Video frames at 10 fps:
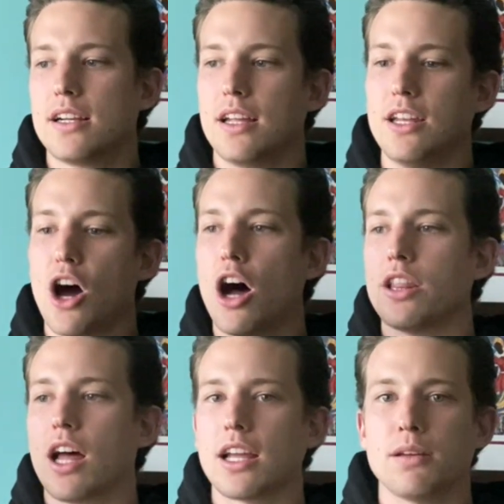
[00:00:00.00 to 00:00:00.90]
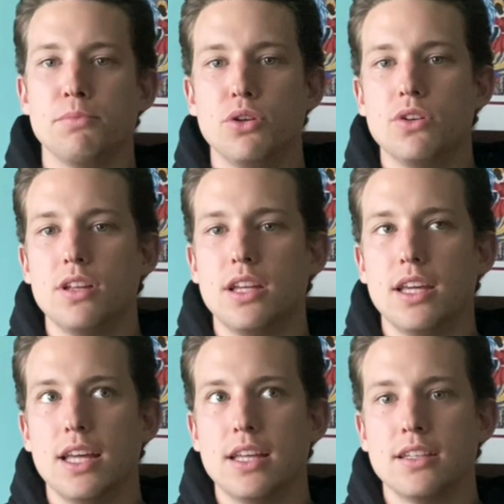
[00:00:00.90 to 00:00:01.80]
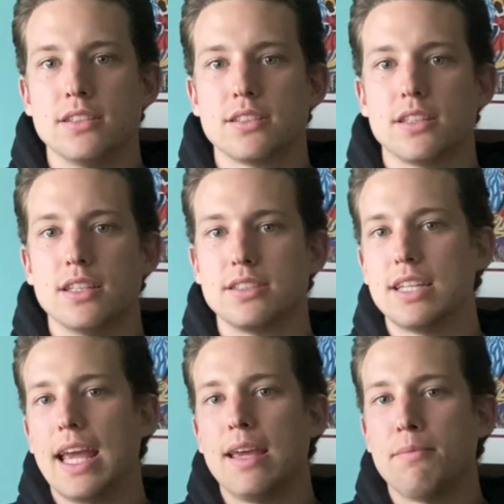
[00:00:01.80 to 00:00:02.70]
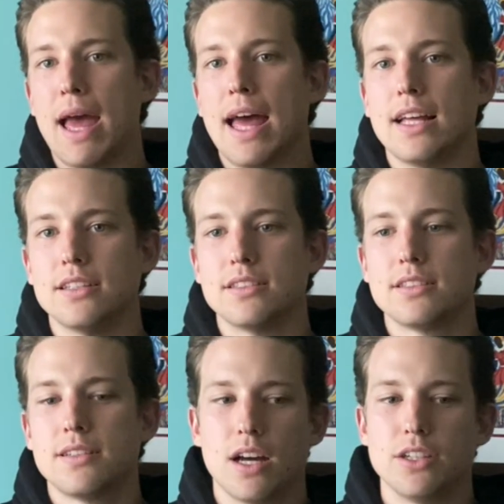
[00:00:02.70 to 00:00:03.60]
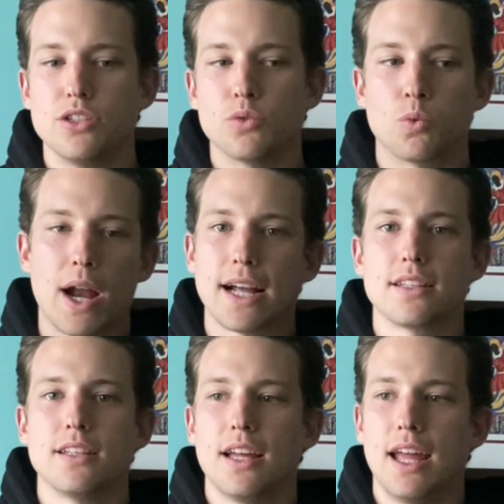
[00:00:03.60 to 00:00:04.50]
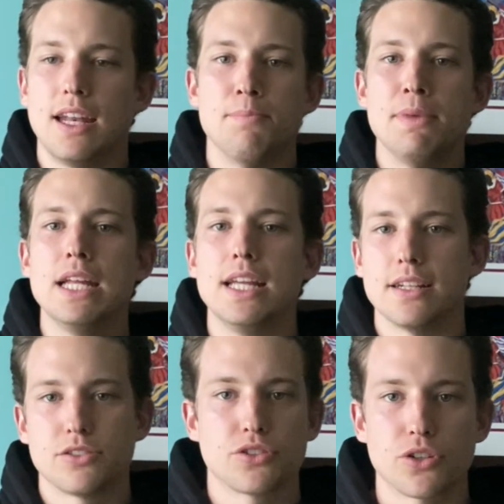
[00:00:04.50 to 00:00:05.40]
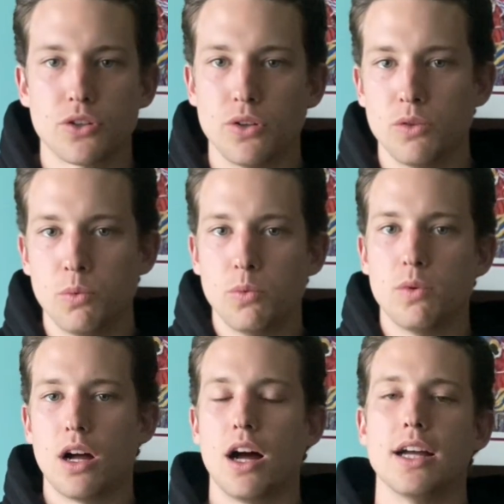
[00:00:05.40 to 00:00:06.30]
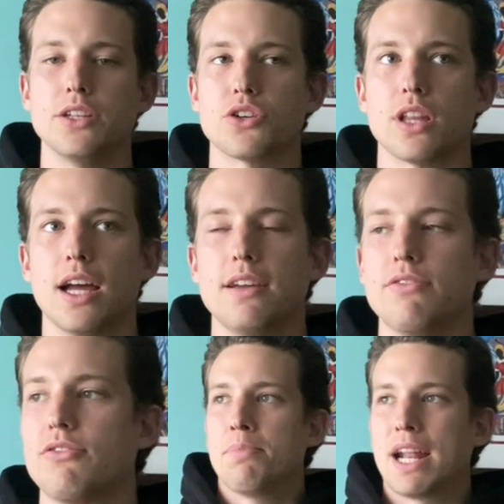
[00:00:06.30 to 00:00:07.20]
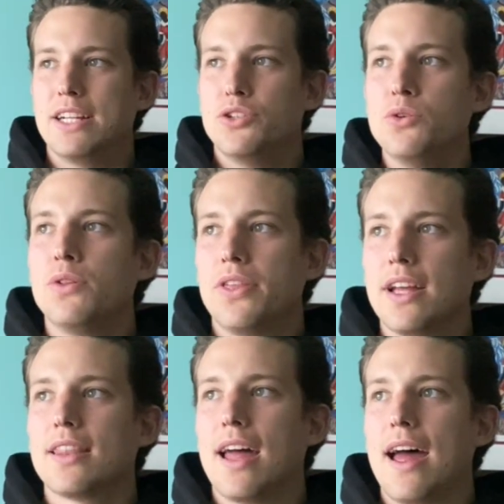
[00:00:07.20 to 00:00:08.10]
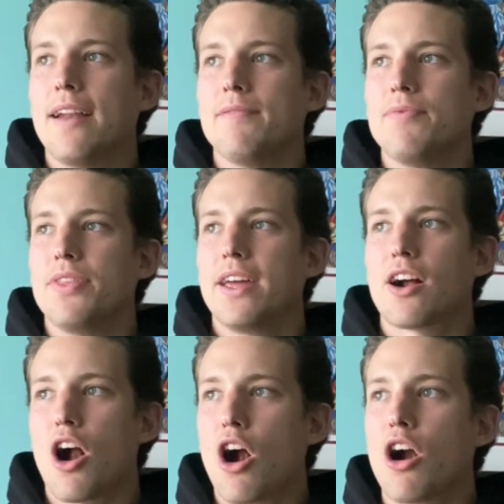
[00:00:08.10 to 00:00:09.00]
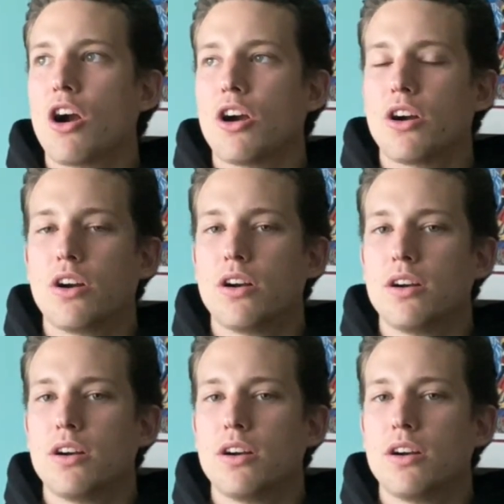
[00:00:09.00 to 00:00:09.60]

an online community is the same as a direct and immediate circle in your life, but I do think that there are